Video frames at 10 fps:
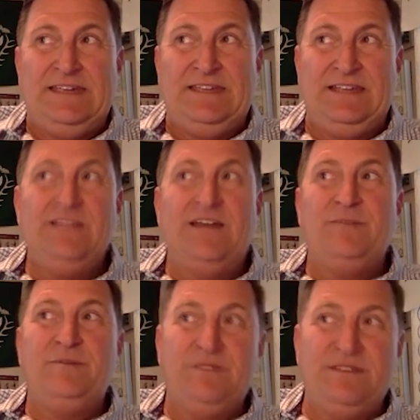I think a lot of
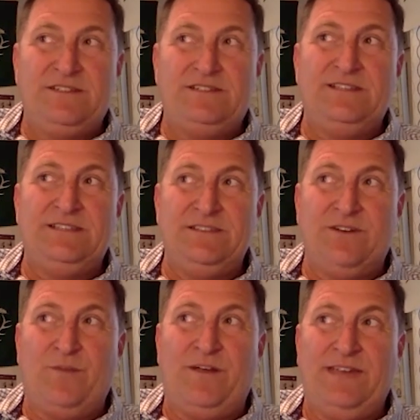people that listen to
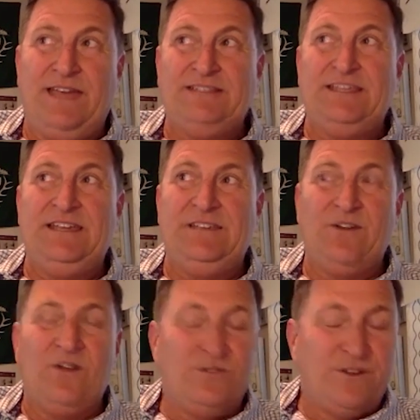our podcast, they
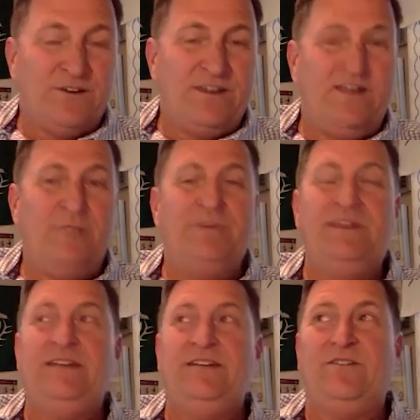either own their own
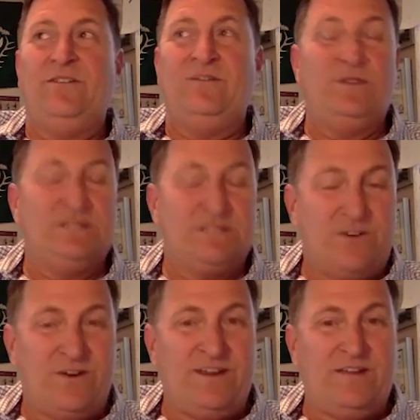company or they want to
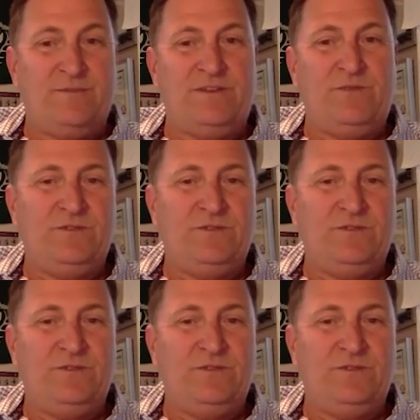start a company.